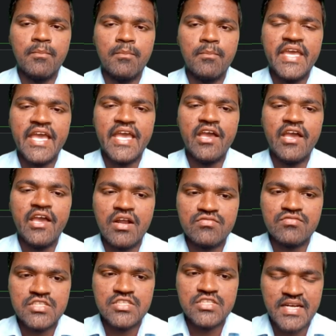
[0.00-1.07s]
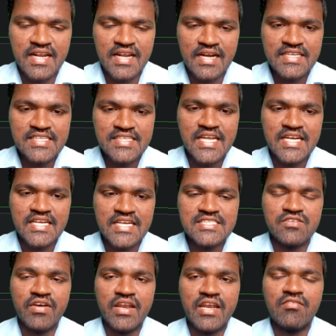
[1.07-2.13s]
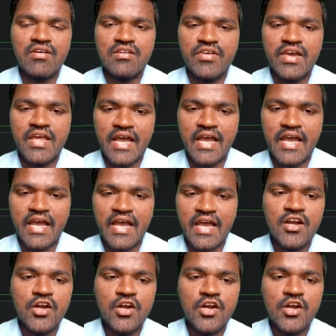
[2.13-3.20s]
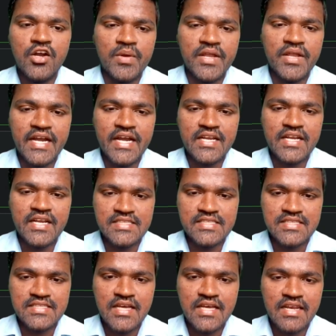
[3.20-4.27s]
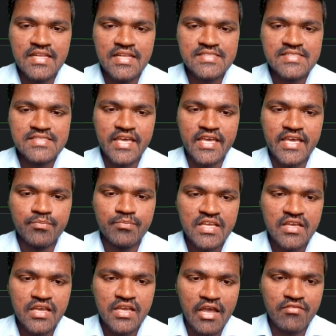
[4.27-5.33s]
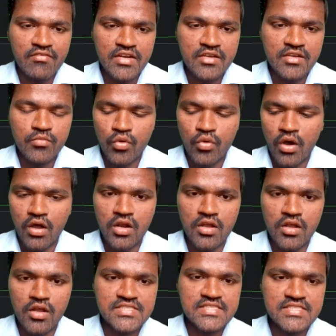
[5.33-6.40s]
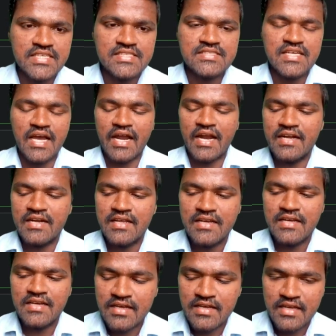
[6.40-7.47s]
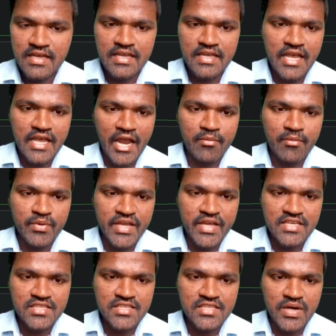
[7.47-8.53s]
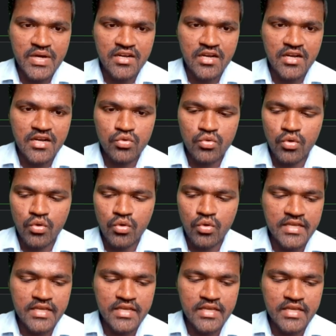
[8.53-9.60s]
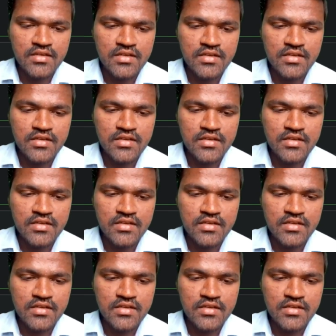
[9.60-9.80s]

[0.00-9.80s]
behavior of this particular dictionaries whenever we are having duplicate keys. Let's say I will remove all of these things and I am taking this particular 2 only